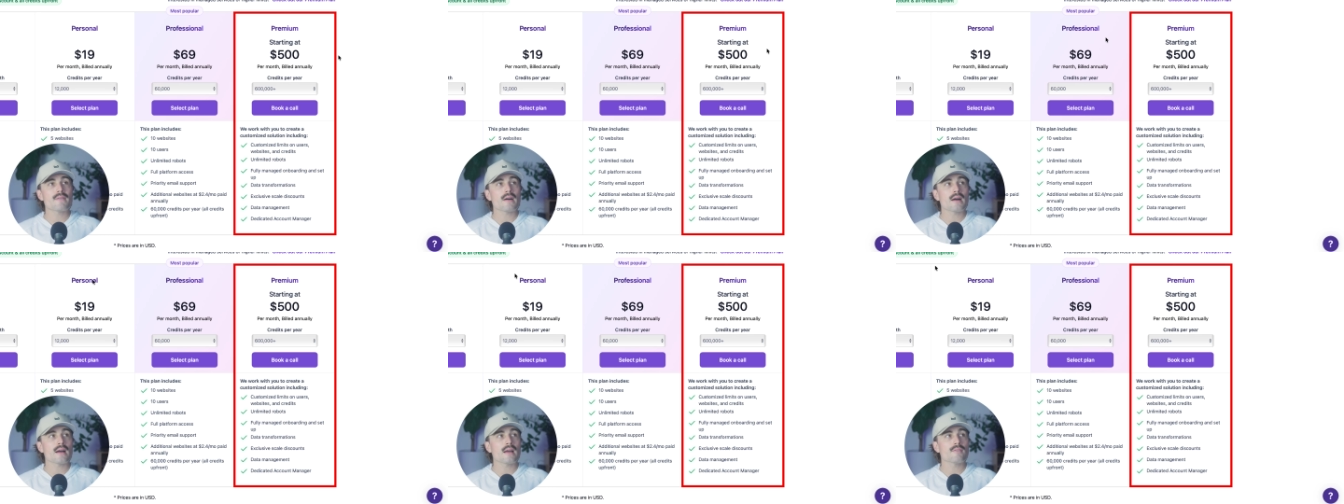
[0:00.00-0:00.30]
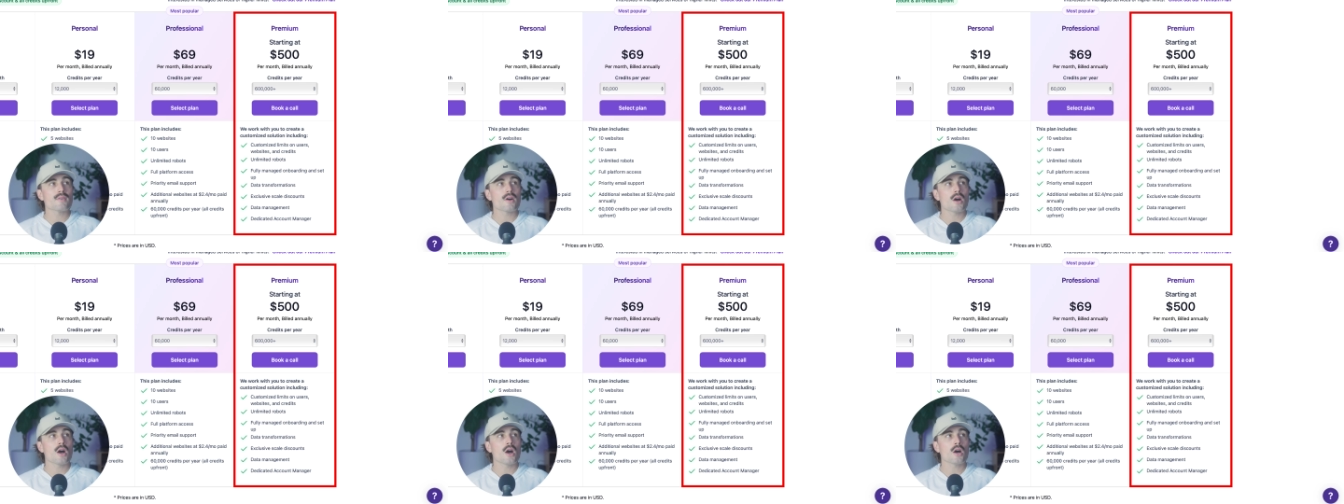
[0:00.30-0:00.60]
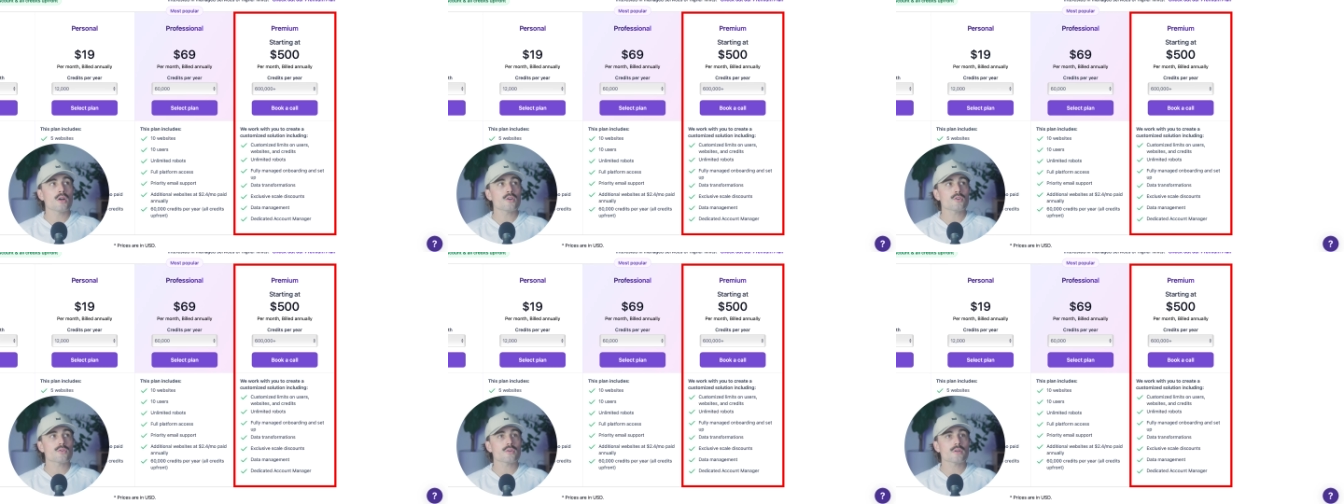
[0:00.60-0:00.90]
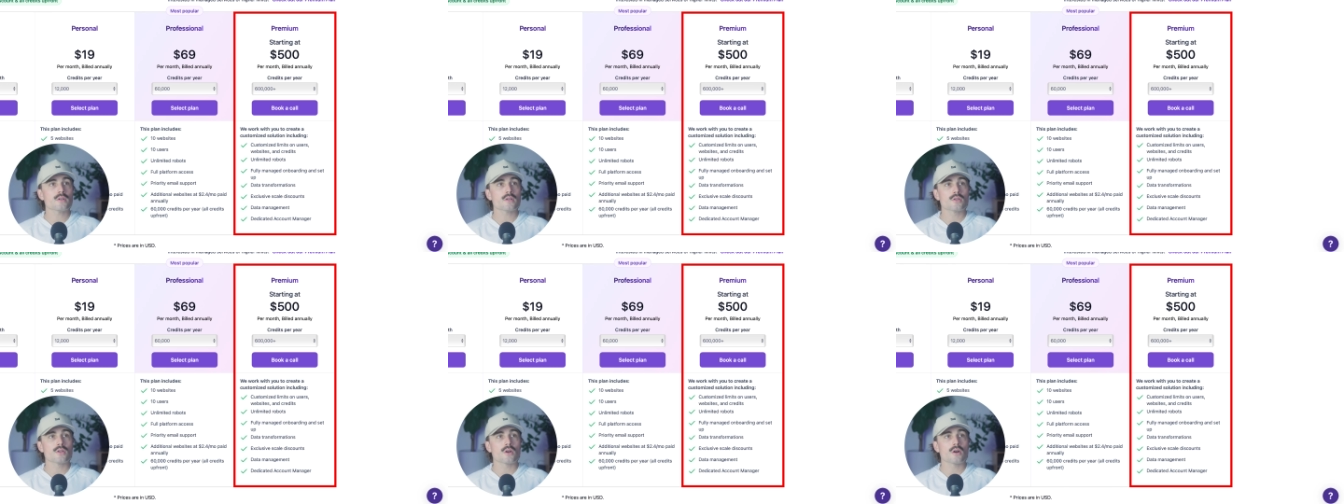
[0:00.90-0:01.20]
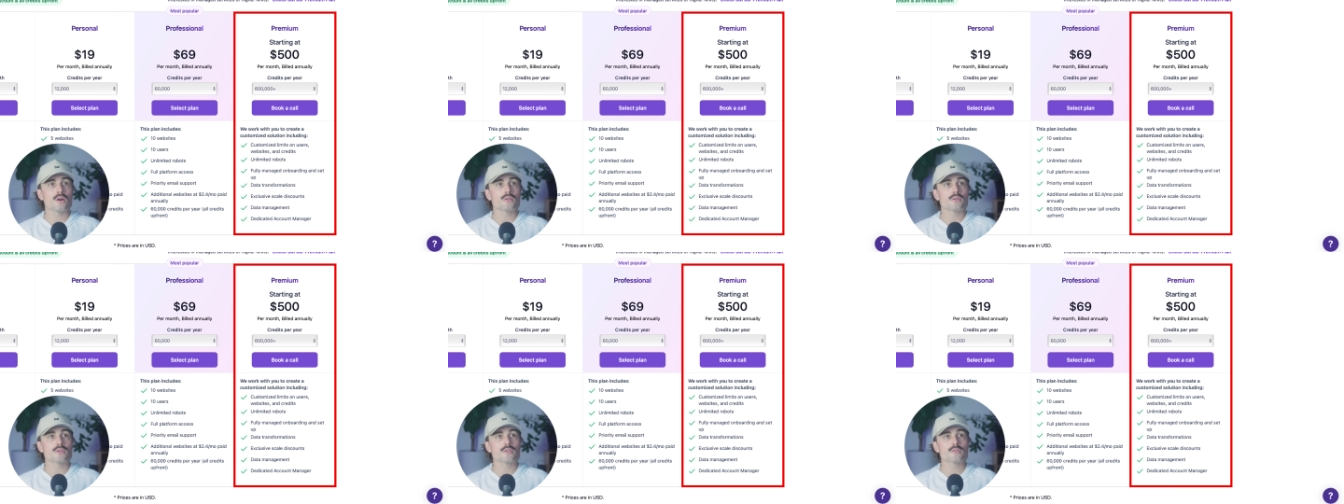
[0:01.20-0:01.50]

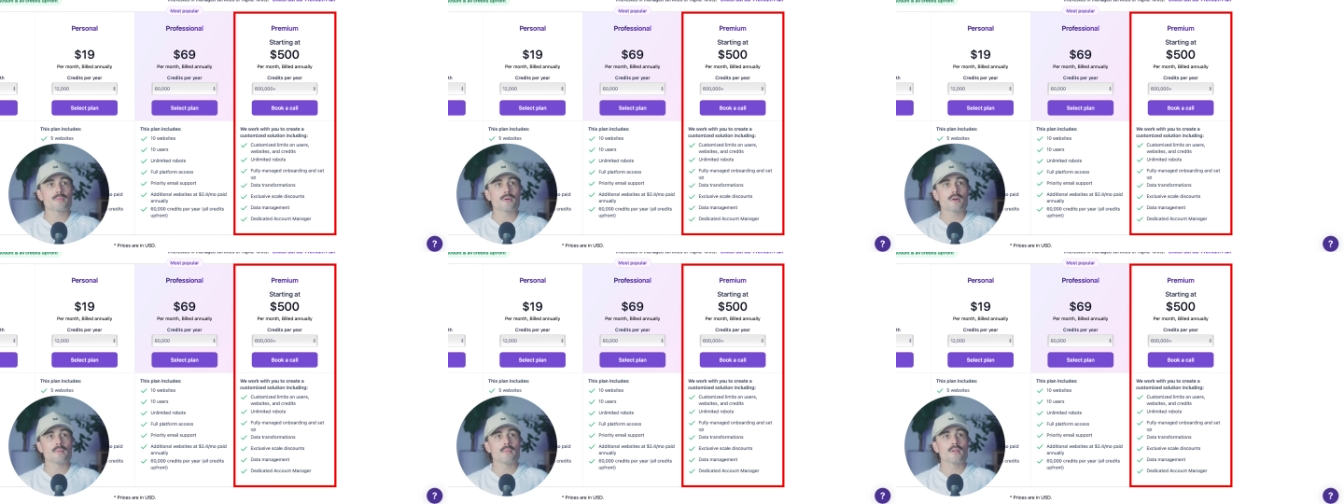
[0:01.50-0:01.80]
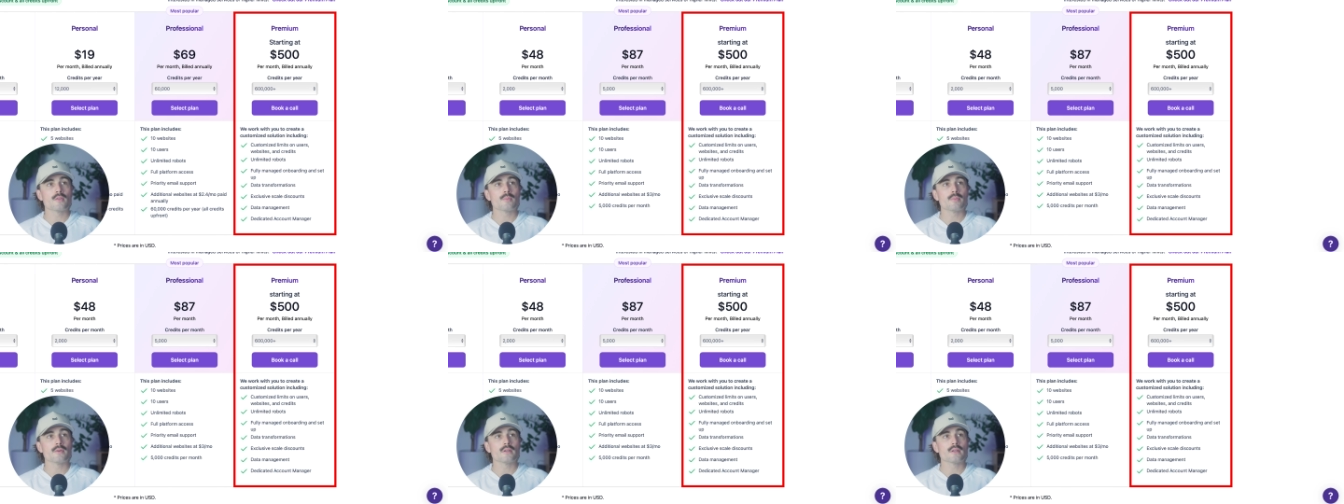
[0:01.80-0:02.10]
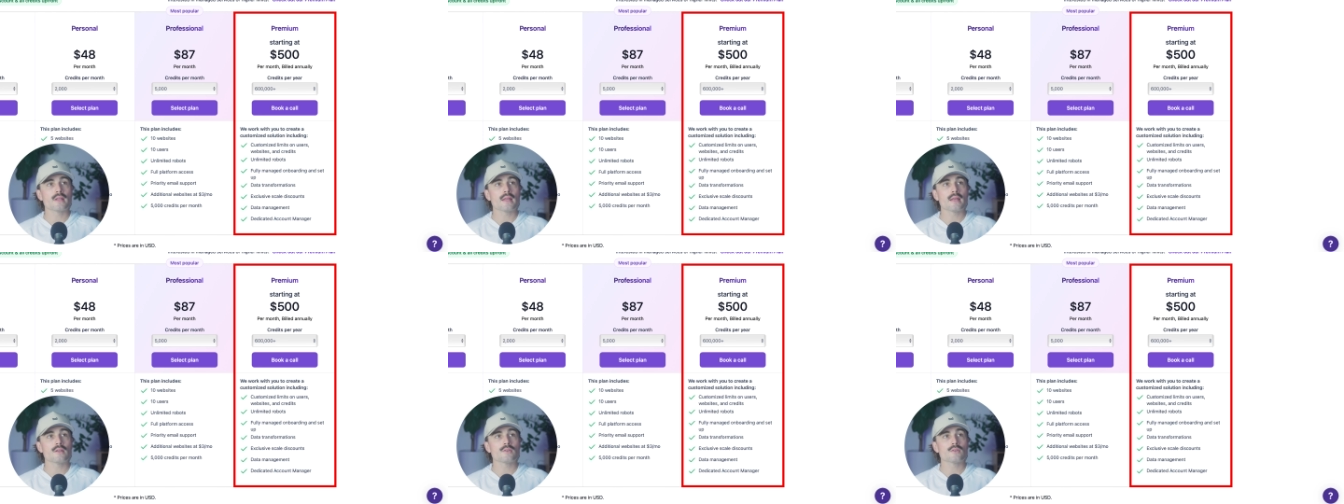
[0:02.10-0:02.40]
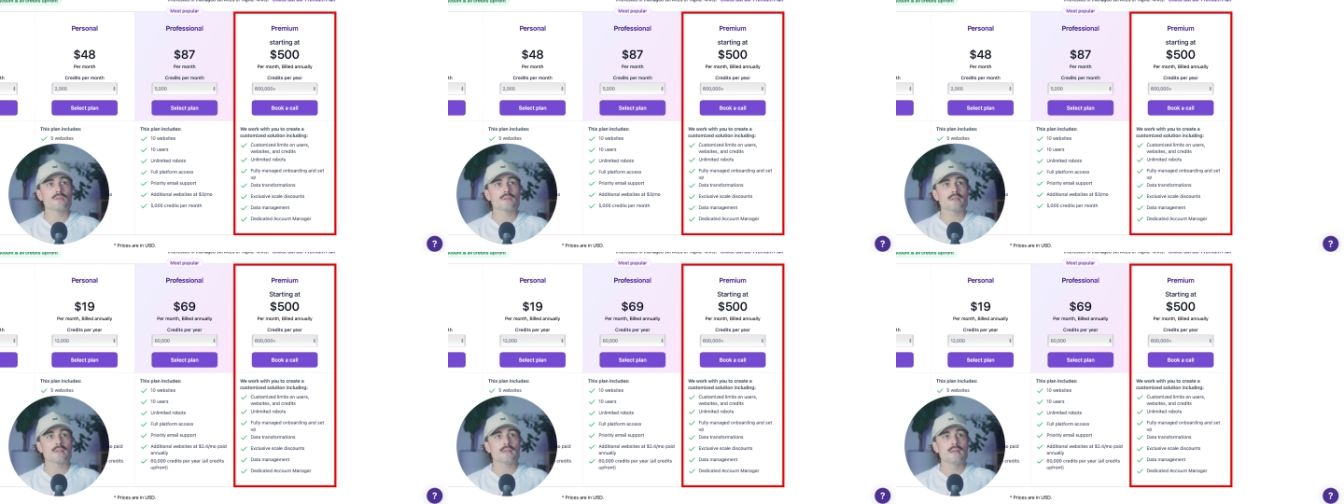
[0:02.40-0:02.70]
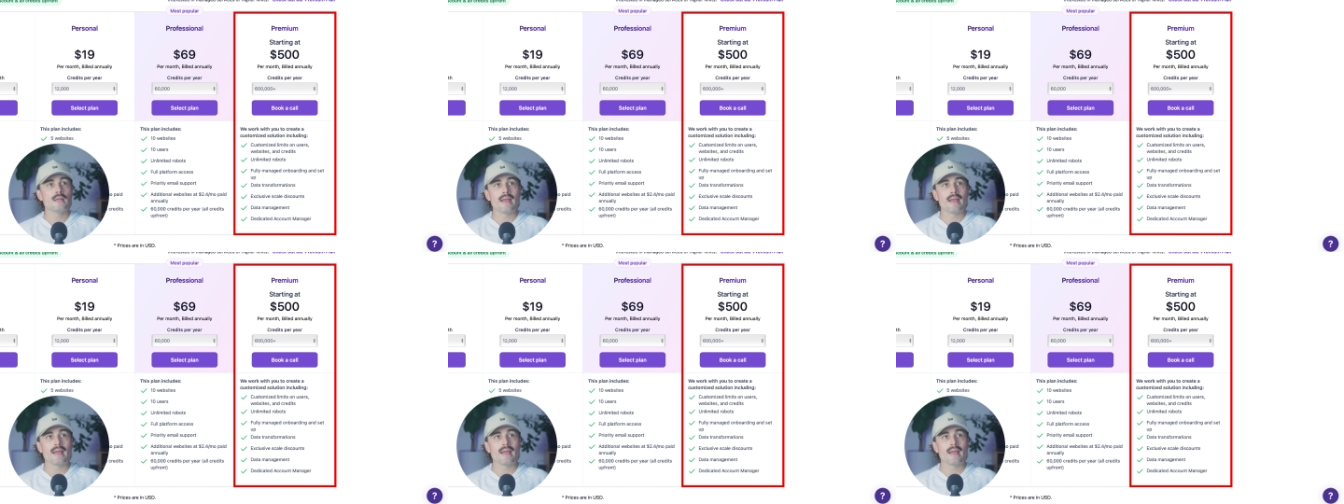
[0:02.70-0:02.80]
$500 per month billed annually,